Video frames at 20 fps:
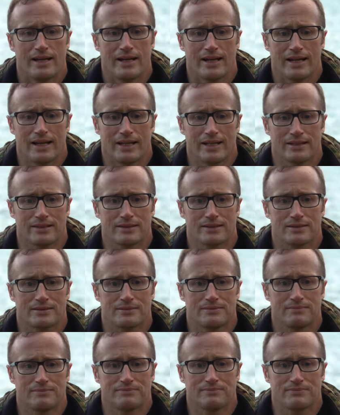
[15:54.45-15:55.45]
And
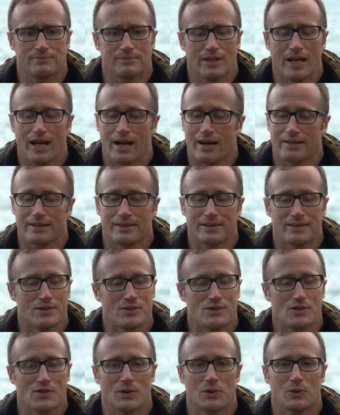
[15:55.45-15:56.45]
yeah,
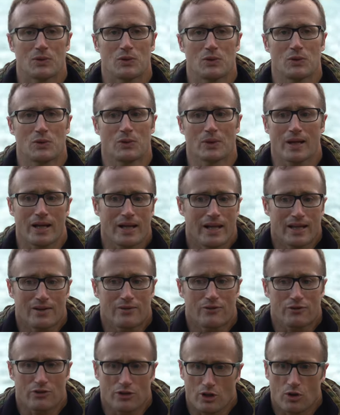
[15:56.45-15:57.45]
so cool.
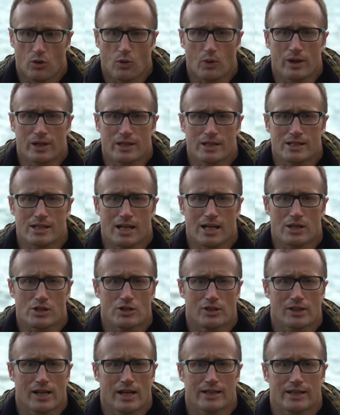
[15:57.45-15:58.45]
And for an
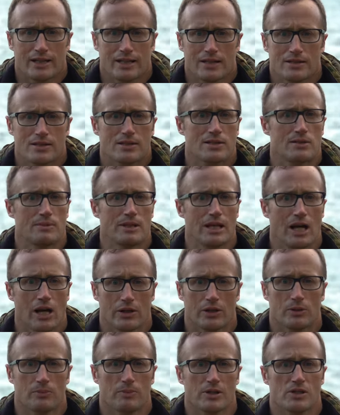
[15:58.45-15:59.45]
organization like this to be
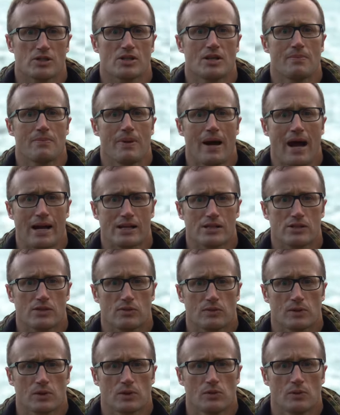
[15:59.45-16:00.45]
100% passed
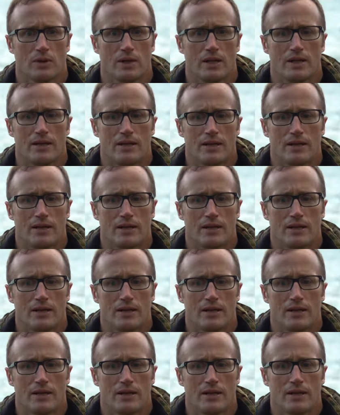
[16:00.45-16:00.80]
through,